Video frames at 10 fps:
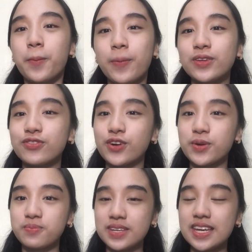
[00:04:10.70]
But
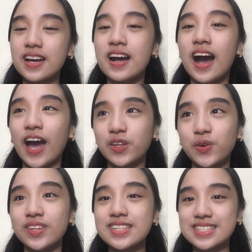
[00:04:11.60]
for me, I
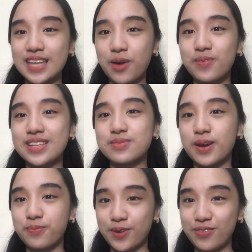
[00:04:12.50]
know that STEM is
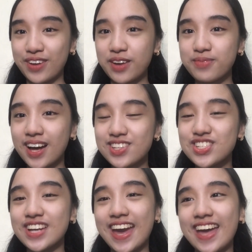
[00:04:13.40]
my perfect
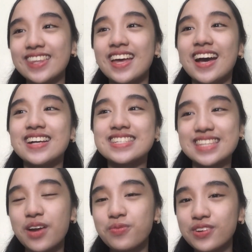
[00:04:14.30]
match, and
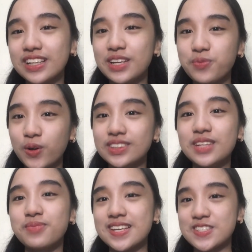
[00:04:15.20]
STEM really
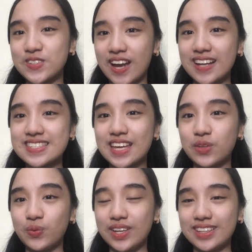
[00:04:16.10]
molded my strengths
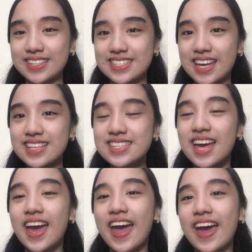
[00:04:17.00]
and weaknesses
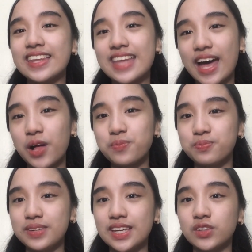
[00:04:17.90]
and
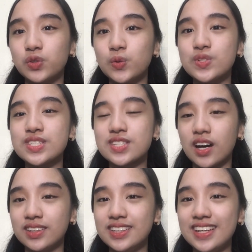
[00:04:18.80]
helped me to
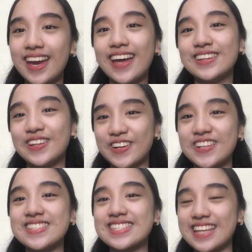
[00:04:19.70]
study and
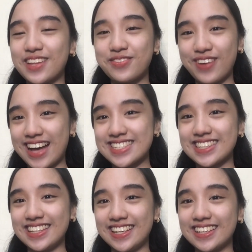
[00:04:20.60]
learn
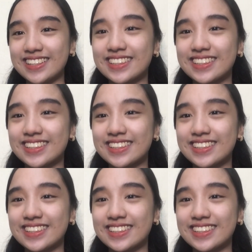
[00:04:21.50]
steadfastly.